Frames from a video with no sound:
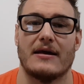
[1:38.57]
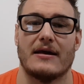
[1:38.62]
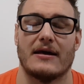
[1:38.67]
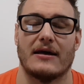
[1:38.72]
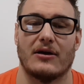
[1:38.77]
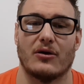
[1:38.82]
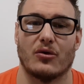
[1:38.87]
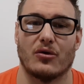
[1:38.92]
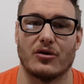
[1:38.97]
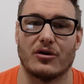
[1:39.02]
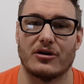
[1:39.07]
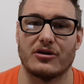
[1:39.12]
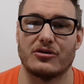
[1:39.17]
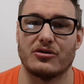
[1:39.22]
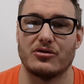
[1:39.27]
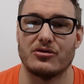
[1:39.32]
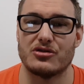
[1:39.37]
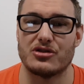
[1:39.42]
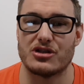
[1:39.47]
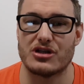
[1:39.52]
in order
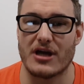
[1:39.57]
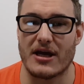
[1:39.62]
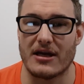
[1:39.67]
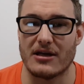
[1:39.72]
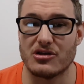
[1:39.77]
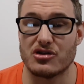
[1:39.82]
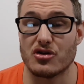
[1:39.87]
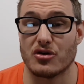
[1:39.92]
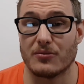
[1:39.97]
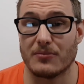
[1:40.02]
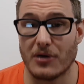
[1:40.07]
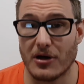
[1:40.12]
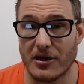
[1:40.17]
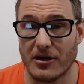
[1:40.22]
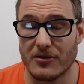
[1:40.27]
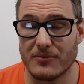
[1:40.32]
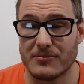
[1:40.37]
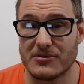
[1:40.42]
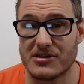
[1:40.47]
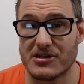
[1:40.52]
to change your body
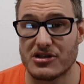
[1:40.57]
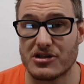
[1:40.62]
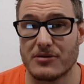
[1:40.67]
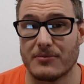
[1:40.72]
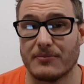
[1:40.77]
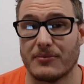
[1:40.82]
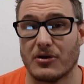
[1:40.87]
composition,